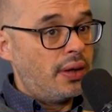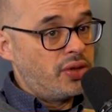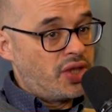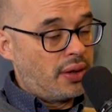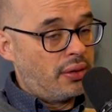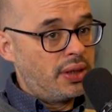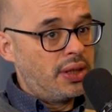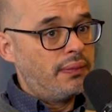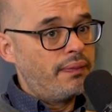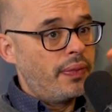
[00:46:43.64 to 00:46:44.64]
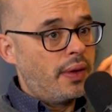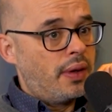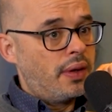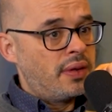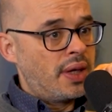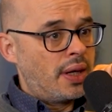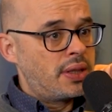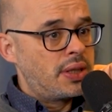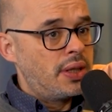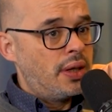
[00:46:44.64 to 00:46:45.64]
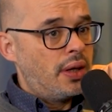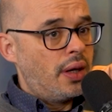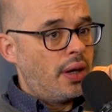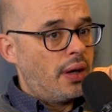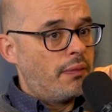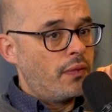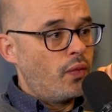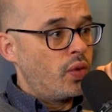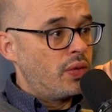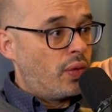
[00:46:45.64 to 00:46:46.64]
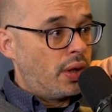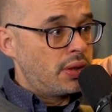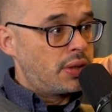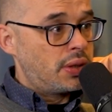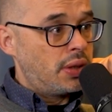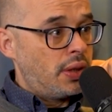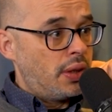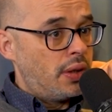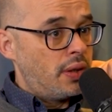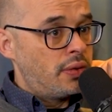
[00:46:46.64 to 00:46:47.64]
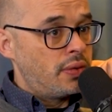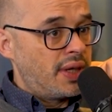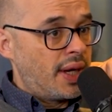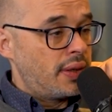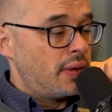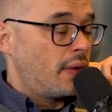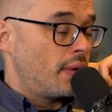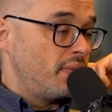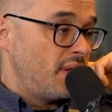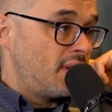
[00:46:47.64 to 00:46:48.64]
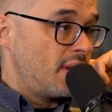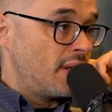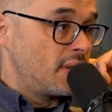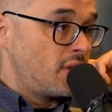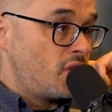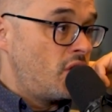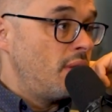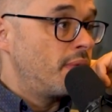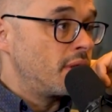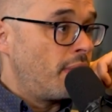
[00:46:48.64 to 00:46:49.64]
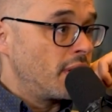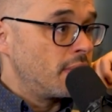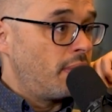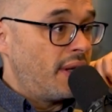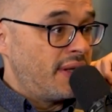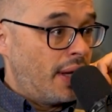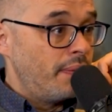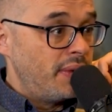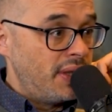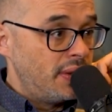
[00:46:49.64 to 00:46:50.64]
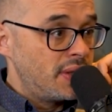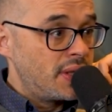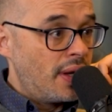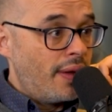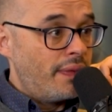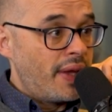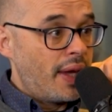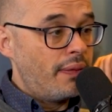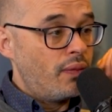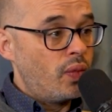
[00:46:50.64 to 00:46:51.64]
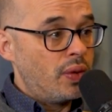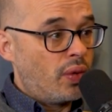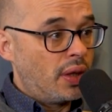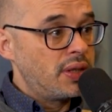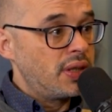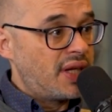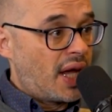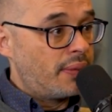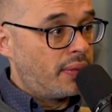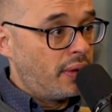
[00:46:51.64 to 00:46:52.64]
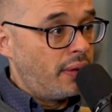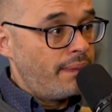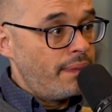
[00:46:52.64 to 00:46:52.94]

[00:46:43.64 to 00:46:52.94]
generally that we want to get our meat as cheap as possible. And that means that we want an animal